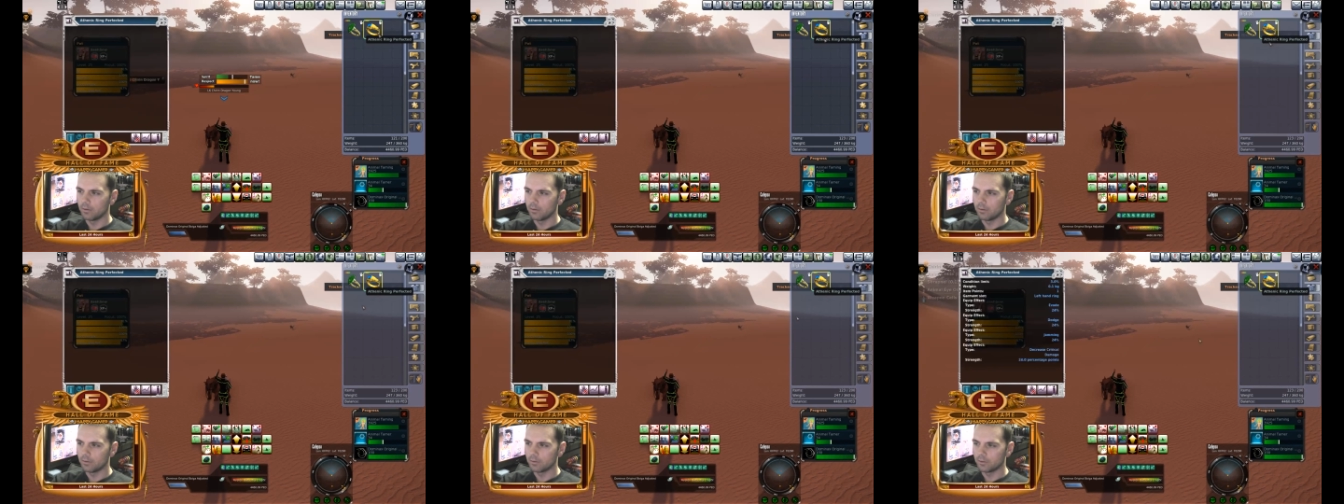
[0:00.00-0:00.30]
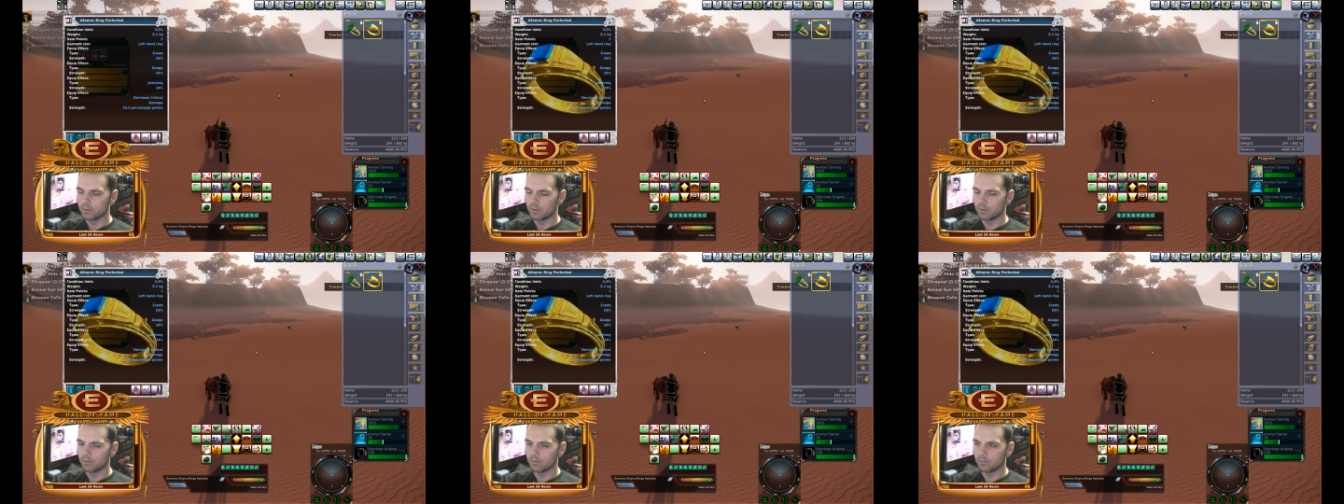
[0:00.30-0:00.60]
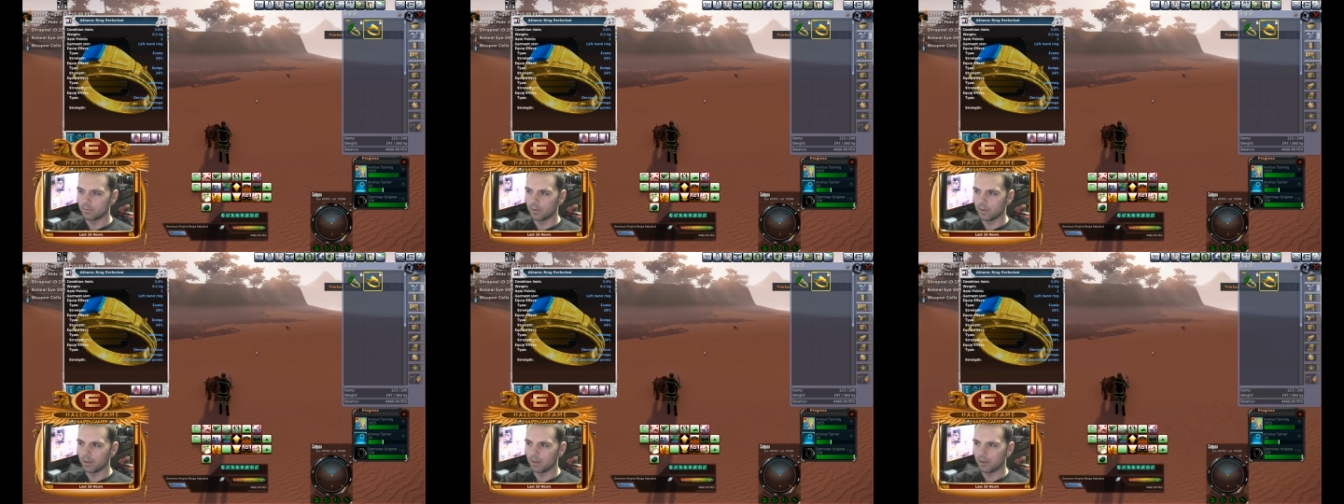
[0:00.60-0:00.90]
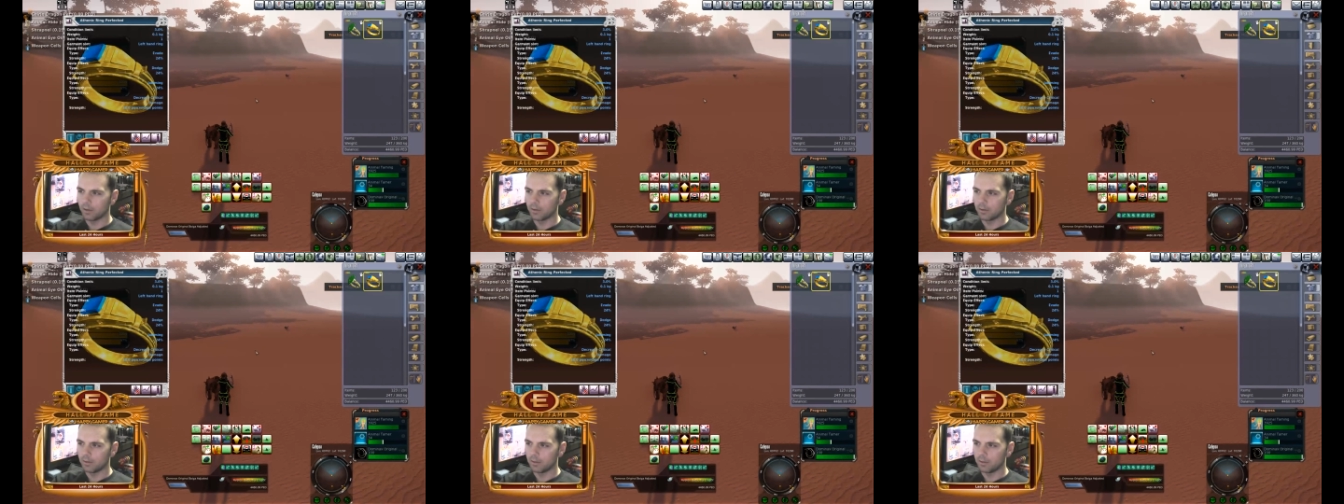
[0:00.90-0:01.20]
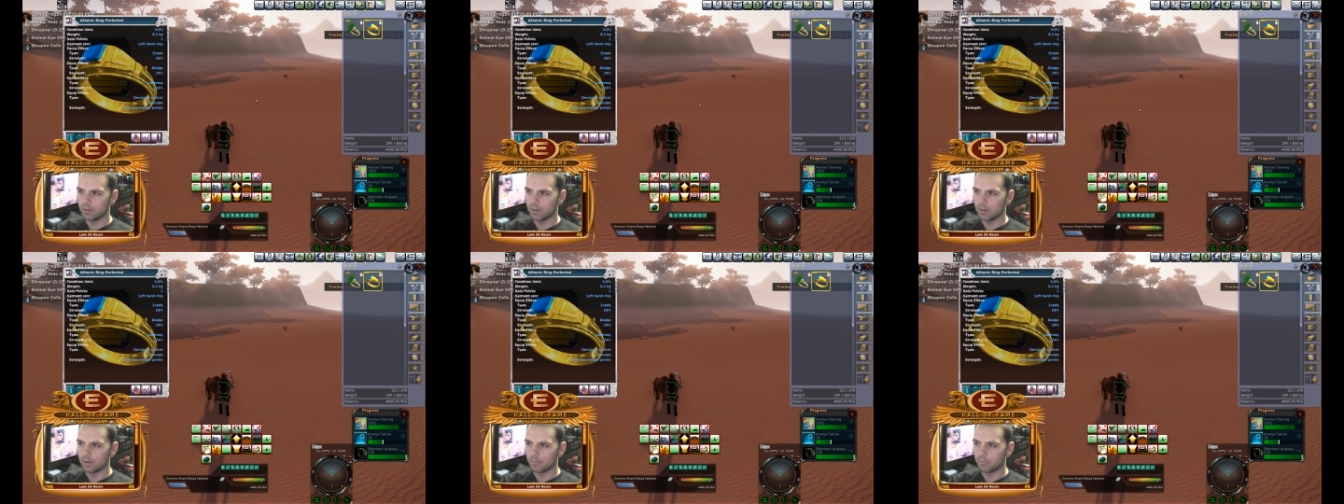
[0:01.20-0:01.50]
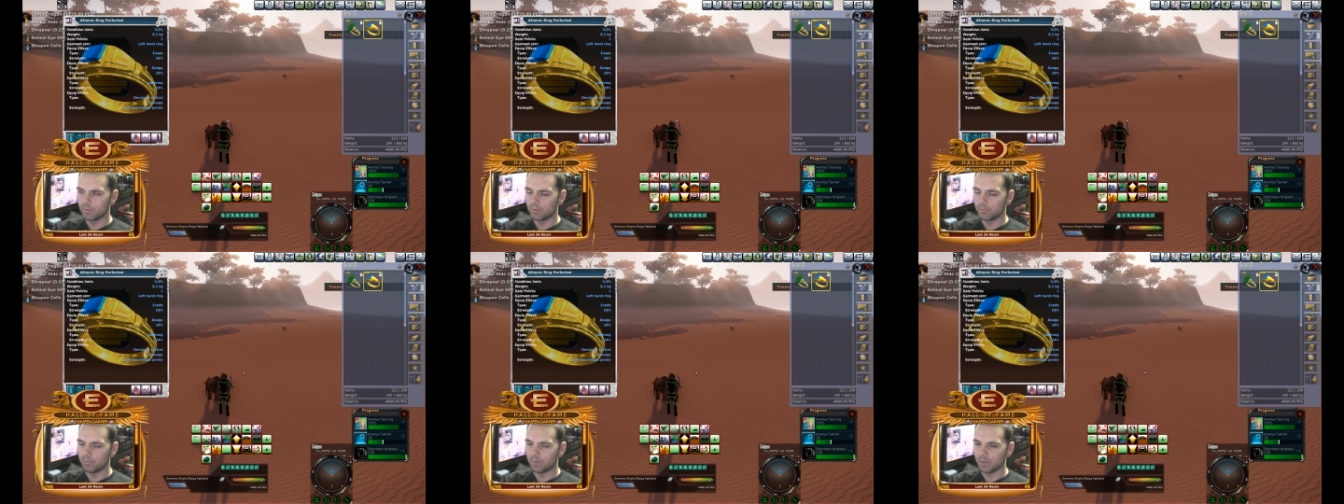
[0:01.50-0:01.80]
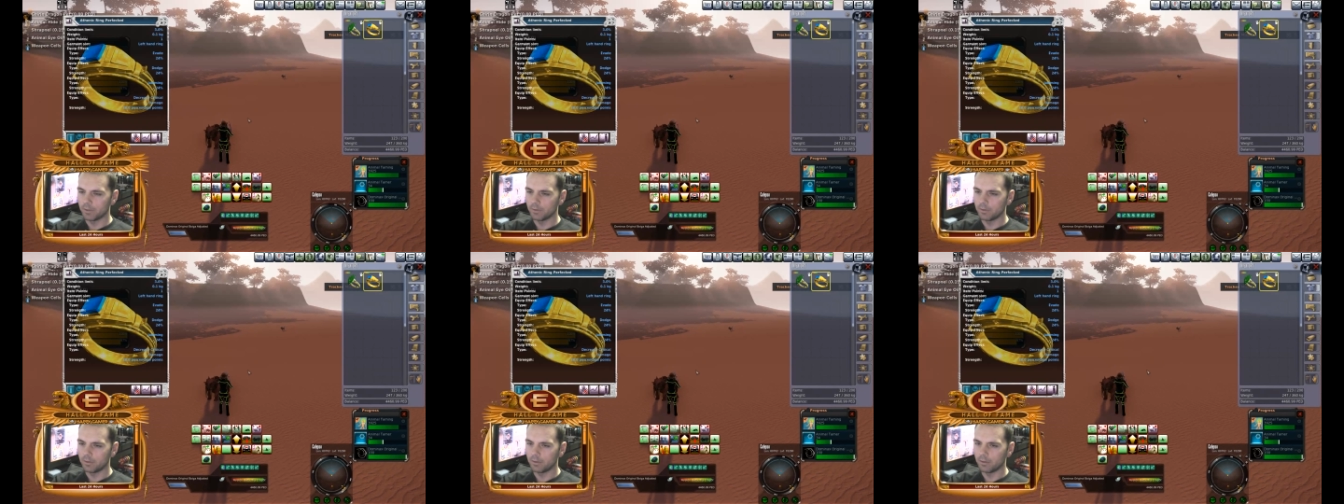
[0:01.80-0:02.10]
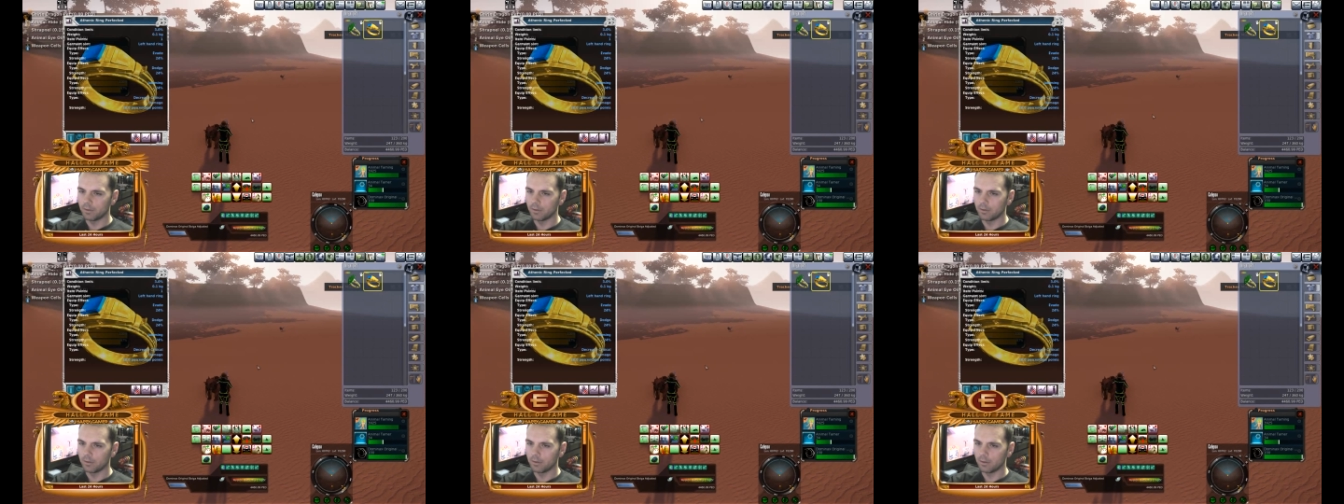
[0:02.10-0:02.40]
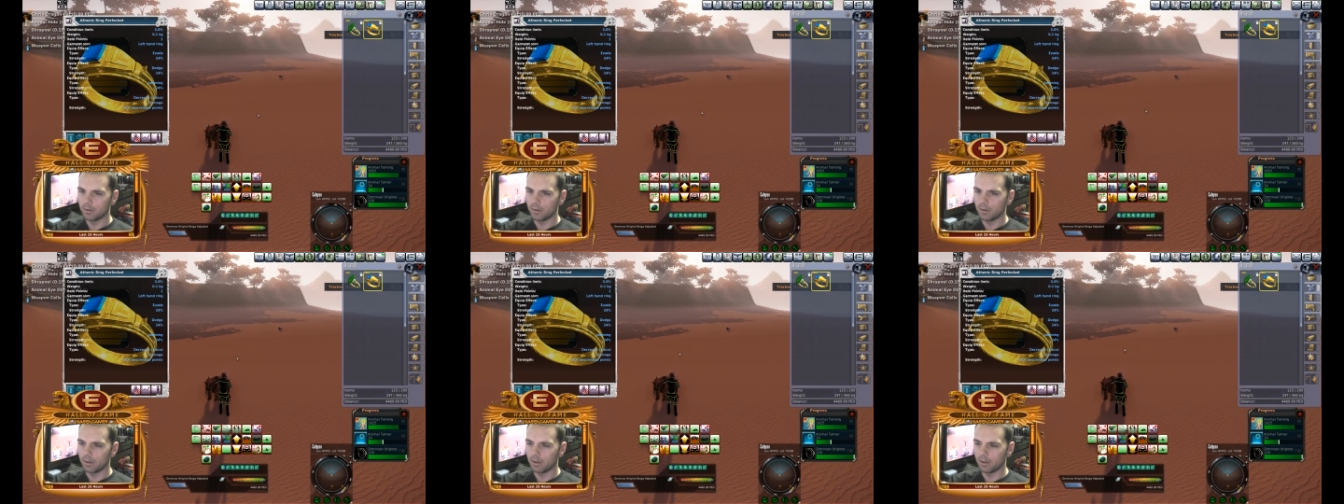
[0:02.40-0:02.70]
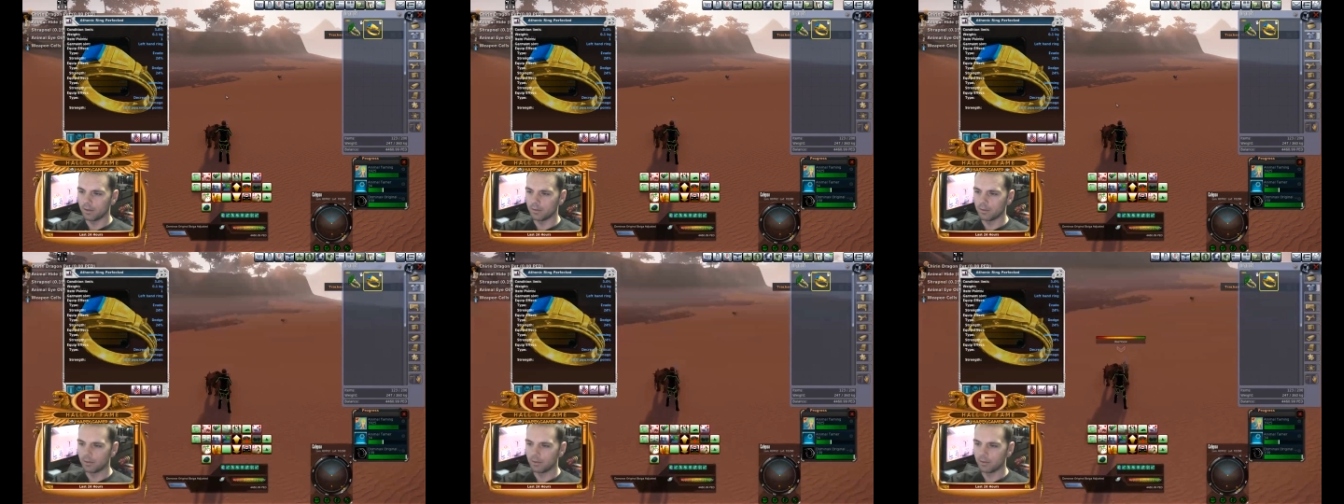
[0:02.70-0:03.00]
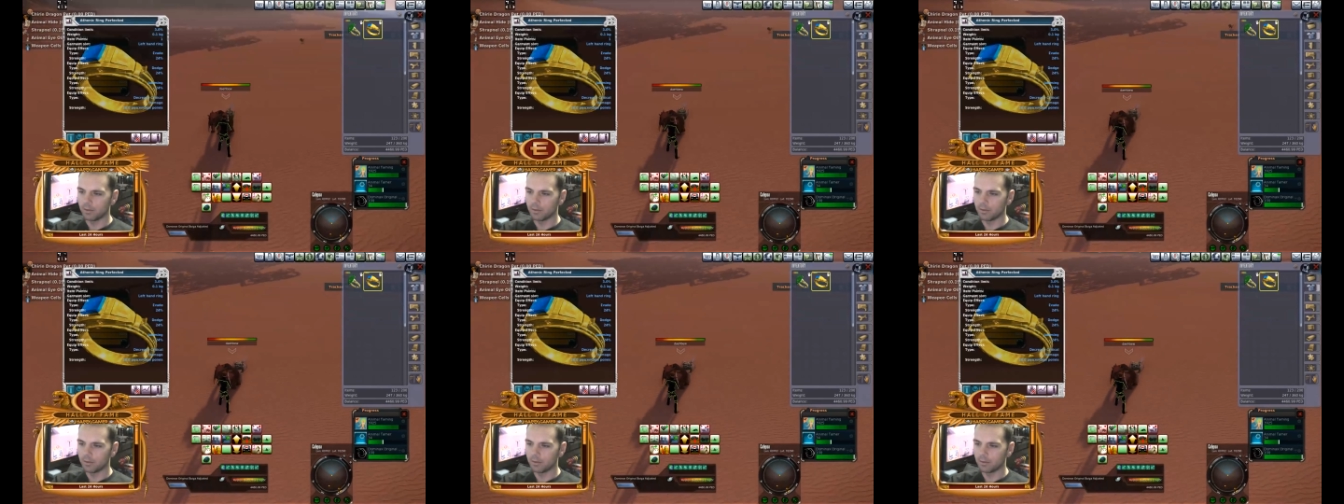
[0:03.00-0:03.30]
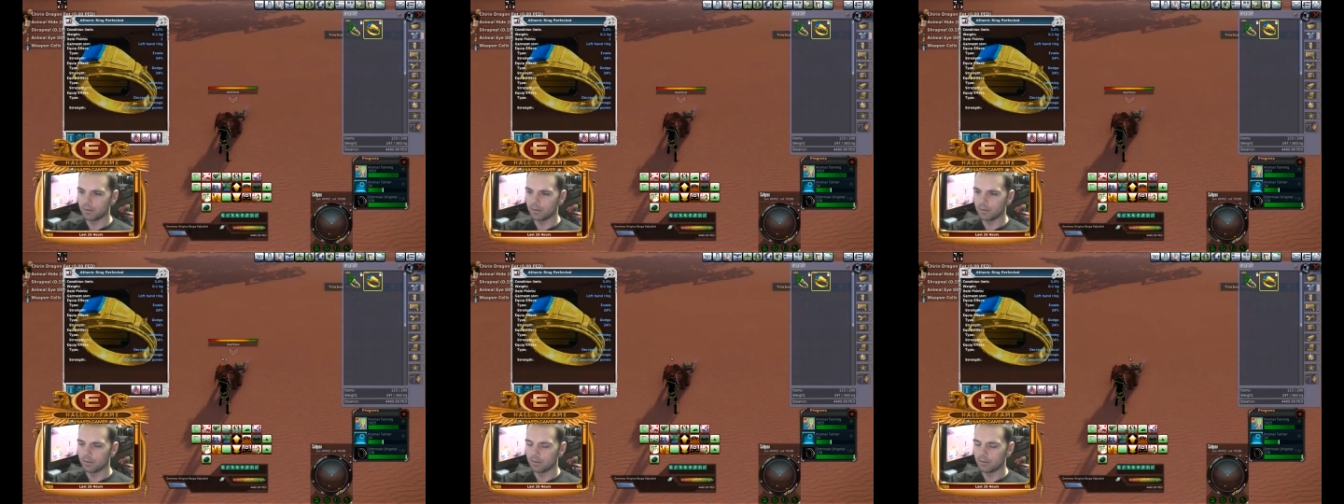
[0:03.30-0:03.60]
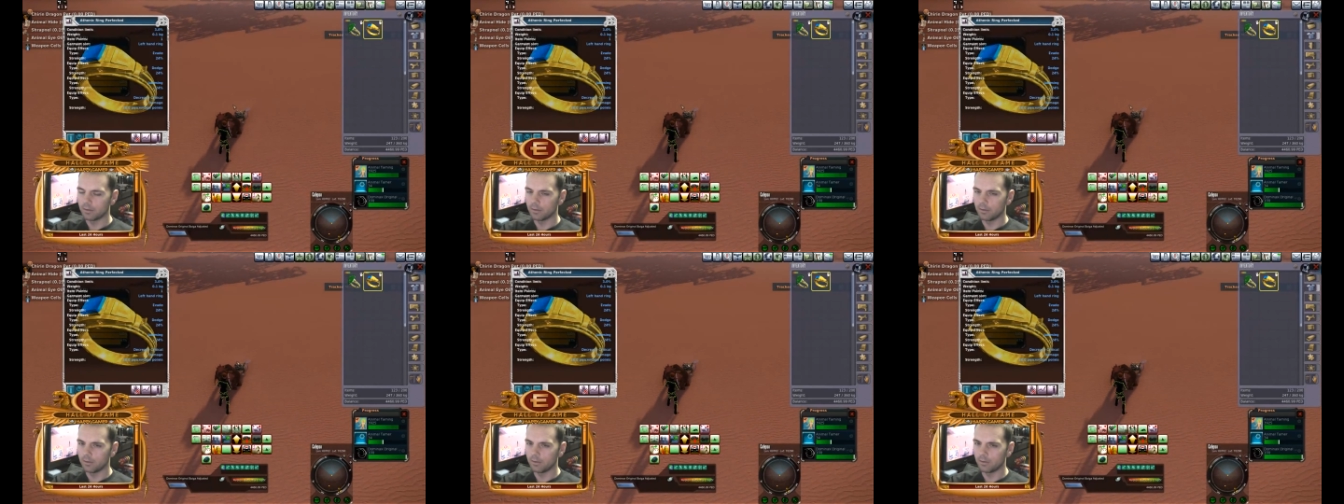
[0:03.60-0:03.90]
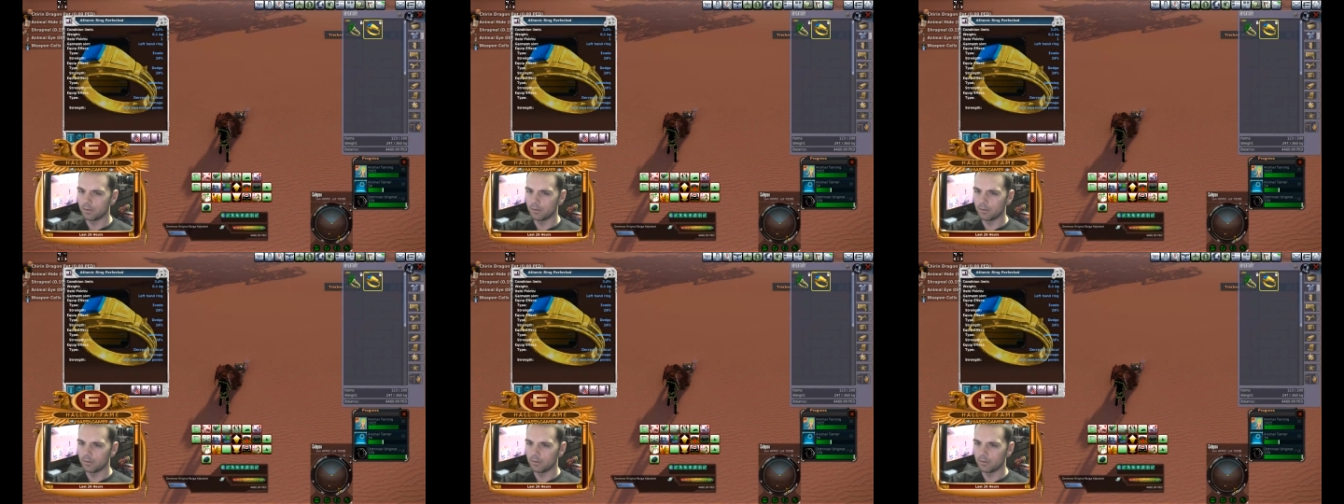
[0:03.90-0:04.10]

So I got the perfected authentic here,